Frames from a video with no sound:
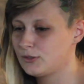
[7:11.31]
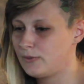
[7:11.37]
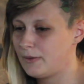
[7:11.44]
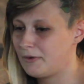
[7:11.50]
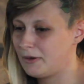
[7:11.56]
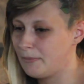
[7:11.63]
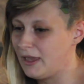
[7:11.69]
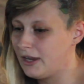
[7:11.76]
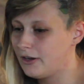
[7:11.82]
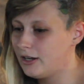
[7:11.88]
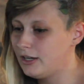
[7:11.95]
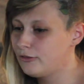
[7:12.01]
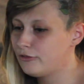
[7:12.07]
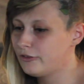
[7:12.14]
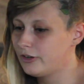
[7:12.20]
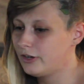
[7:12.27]
We were
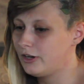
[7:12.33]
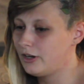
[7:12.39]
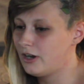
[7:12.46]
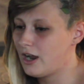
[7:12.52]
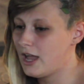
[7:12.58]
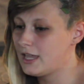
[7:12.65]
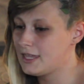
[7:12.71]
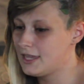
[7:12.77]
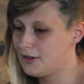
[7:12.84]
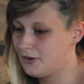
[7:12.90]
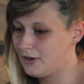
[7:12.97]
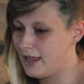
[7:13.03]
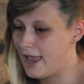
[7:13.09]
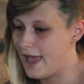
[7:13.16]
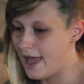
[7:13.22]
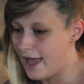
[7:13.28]
married for a year and
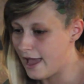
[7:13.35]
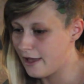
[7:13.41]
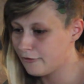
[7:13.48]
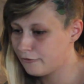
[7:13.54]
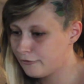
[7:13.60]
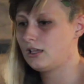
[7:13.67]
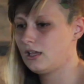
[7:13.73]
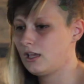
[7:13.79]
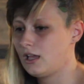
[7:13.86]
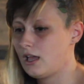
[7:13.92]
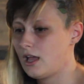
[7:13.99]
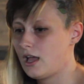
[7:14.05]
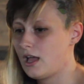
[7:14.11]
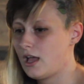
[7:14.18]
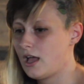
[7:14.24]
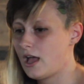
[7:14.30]
a half.
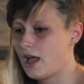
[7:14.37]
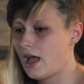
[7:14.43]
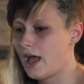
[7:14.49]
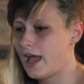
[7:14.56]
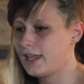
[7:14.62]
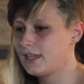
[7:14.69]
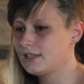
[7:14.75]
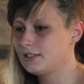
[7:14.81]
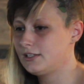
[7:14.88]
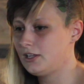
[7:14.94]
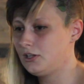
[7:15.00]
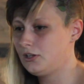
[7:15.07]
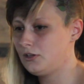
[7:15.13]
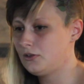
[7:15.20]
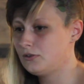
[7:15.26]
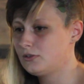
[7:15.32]
I
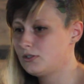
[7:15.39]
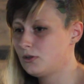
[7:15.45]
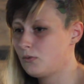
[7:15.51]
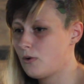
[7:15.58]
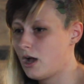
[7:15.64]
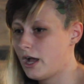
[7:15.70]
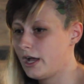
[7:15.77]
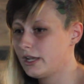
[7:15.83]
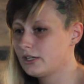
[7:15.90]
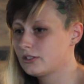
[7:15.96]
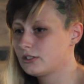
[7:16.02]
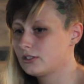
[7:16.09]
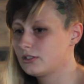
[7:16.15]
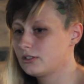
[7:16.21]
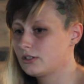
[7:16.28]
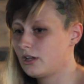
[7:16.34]
continued to
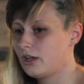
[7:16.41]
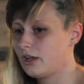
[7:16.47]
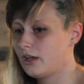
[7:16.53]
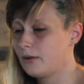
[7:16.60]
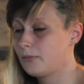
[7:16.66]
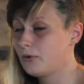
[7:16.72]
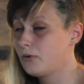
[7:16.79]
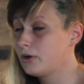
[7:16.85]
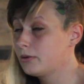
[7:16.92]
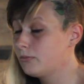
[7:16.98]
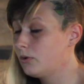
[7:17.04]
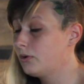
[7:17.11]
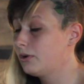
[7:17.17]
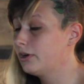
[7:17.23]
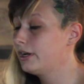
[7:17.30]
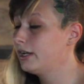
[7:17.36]
watch
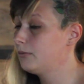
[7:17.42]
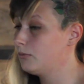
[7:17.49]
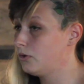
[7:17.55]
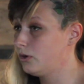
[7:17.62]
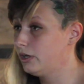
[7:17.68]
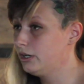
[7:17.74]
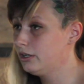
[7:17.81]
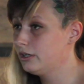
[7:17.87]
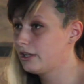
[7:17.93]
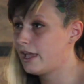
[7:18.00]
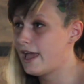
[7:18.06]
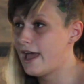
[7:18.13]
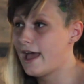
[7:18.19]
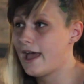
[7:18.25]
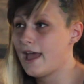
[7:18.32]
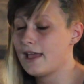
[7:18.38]
porn more and more
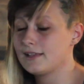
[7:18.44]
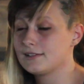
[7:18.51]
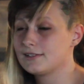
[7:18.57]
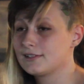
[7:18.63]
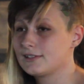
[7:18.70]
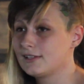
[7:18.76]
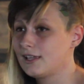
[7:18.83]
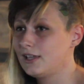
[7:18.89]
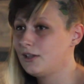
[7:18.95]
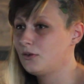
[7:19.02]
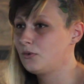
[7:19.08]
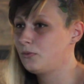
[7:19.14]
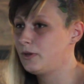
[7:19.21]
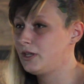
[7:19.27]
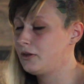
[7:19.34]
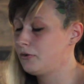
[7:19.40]
as
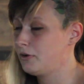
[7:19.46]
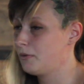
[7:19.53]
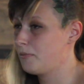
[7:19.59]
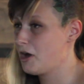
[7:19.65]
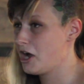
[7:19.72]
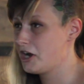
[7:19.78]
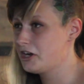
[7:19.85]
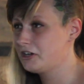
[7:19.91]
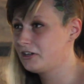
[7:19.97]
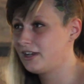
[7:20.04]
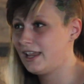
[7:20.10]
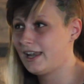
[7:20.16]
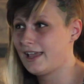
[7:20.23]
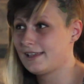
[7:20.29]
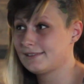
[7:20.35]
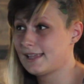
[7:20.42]
we grew apart,
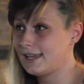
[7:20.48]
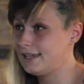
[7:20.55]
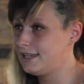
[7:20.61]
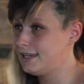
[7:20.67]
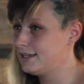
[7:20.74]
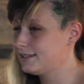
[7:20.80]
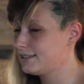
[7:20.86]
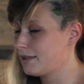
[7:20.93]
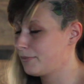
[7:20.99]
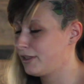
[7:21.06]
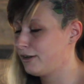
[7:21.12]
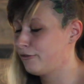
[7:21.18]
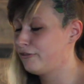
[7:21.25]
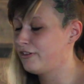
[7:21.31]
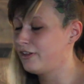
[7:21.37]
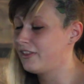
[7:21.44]
and as I needed
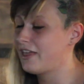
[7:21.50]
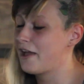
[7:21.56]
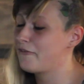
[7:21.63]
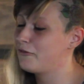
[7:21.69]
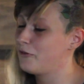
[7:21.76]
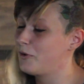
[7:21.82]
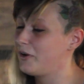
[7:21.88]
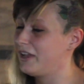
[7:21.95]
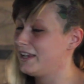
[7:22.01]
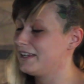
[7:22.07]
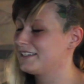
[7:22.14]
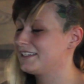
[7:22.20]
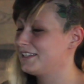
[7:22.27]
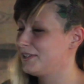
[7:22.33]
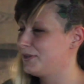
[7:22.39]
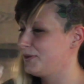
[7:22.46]
something to fill that
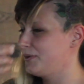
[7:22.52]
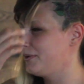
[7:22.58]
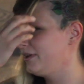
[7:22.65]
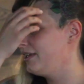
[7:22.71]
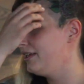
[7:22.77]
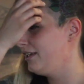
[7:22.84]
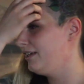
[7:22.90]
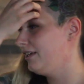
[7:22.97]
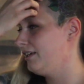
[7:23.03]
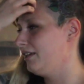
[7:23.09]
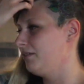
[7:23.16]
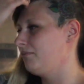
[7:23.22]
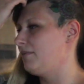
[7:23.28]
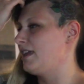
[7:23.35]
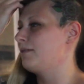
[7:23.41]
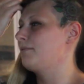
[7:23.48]
void to
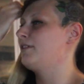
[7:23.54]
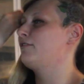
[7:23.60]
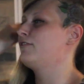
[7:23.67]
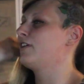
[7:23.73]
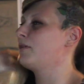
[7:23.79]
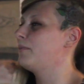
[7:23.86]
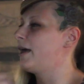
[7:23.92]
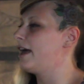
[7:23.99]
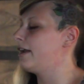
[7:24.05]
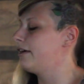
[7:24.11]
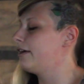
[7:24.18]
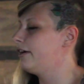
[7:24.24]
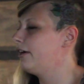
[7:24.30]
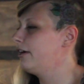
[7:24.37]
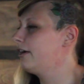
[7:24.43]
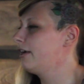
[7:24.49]
make me feel
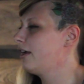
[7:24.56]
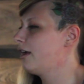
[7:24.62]
better.